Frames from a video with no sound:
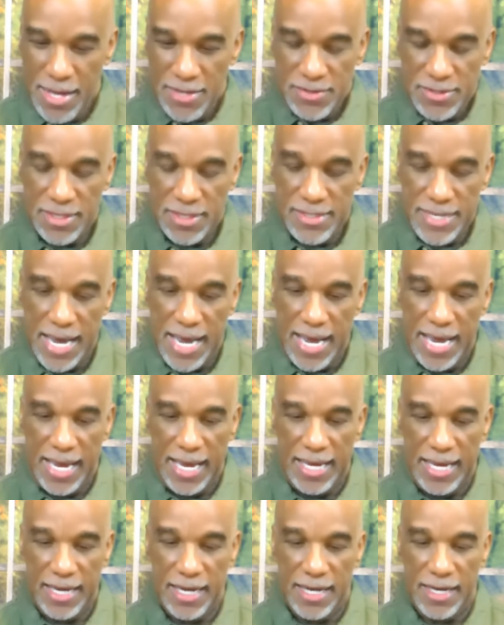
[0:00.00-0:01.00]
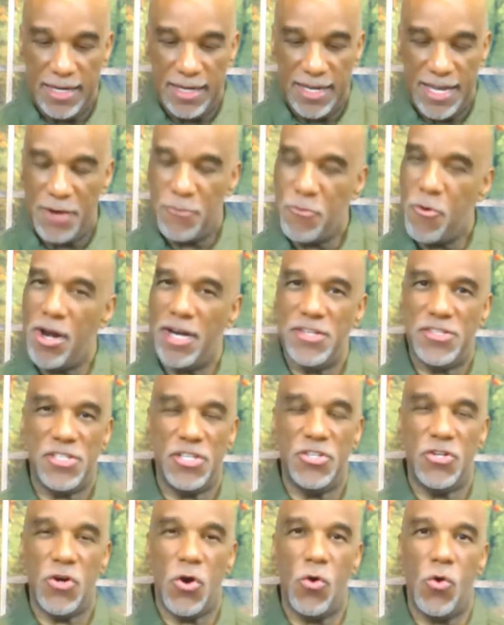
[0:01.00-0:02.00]
Today, I wanted to
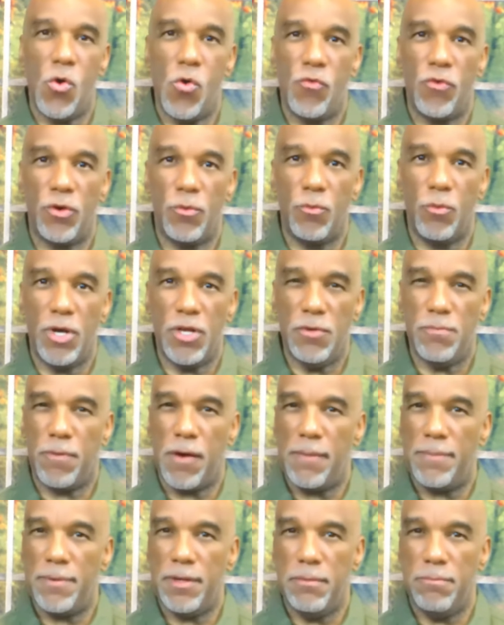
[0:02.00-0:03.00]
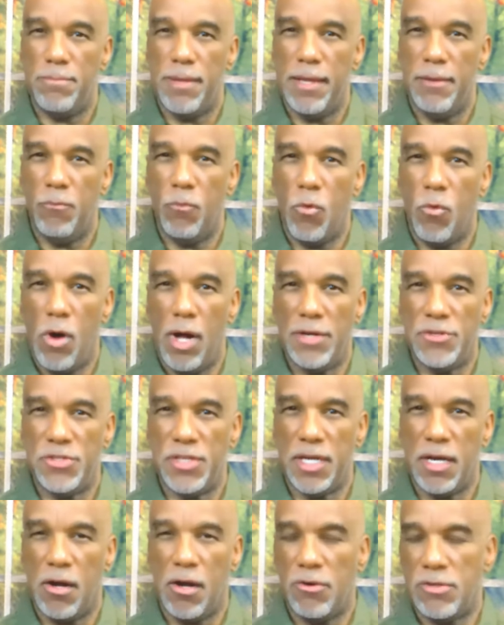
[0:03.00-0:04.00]
go over what you probably have been
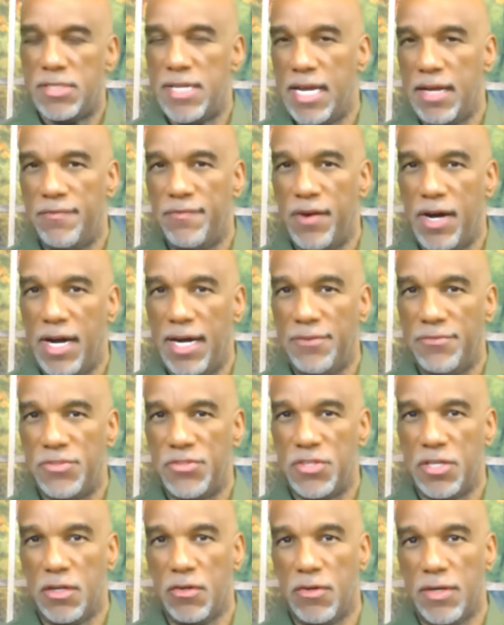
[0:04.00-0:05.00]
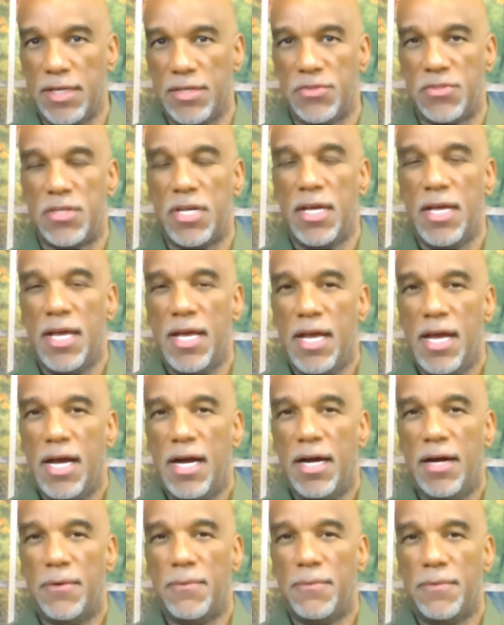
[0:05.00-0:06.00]
watching, our Take 5 series.
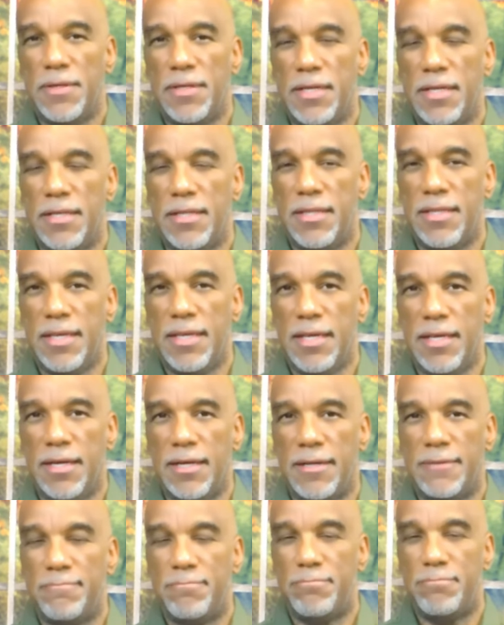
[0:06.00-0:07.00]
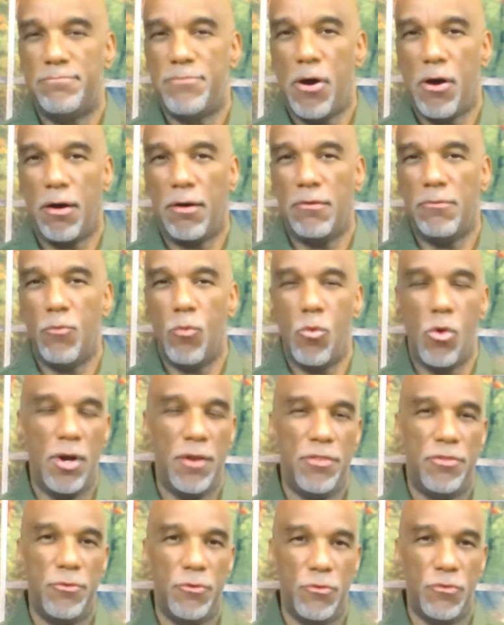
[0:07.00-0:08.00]
We did the part
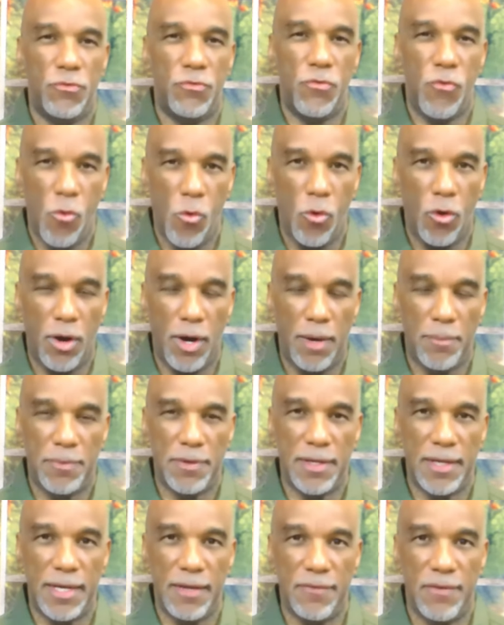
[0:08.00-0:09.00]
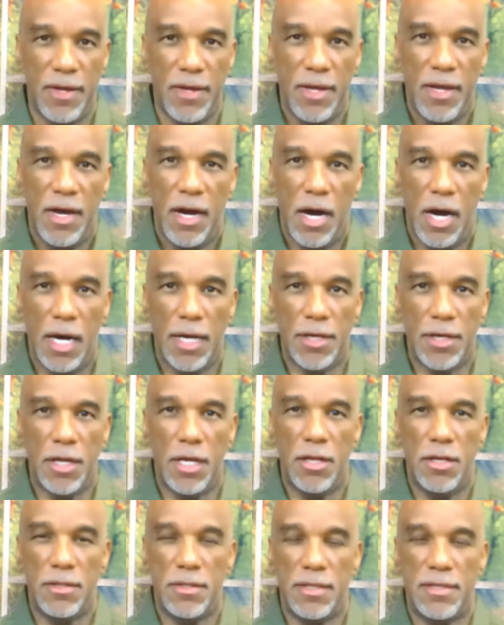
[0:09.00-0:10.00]
1-4, I believe, on
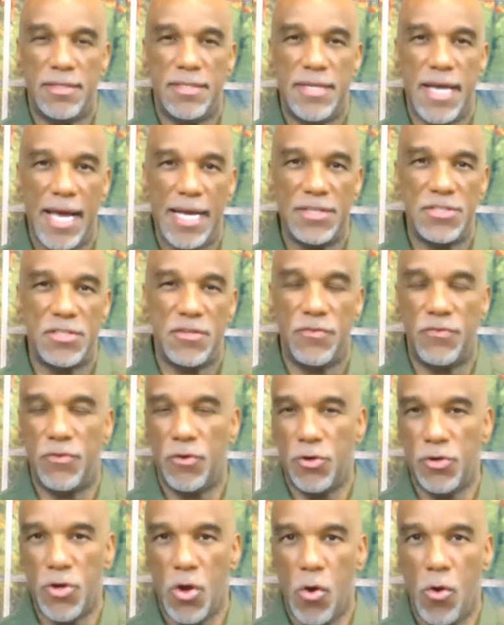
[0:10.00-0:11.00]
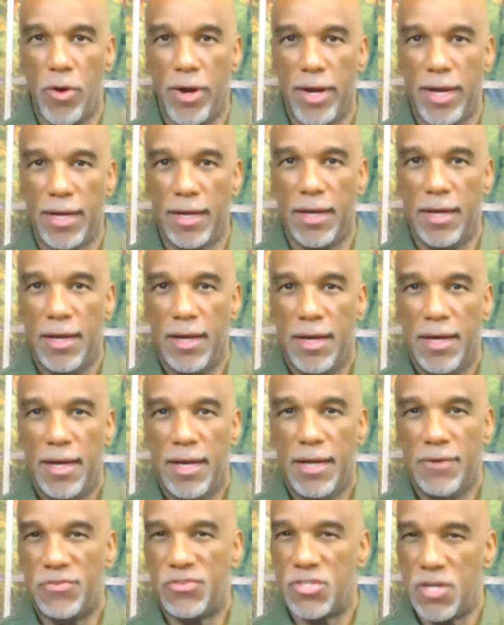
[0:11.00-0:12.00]
the test for knowing
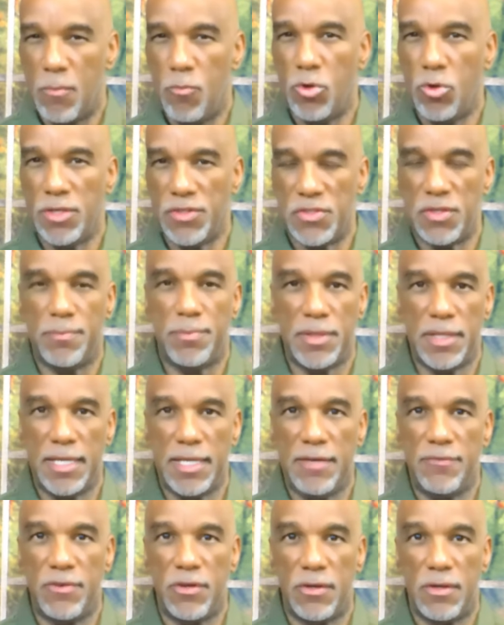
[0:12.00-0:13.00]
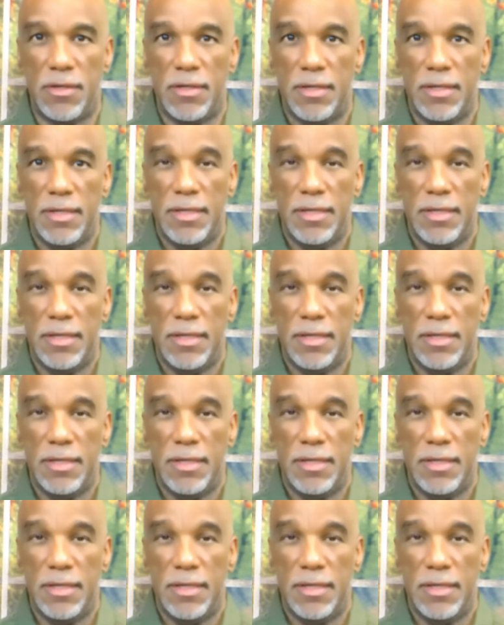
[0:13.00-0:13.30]
if someone's a believer.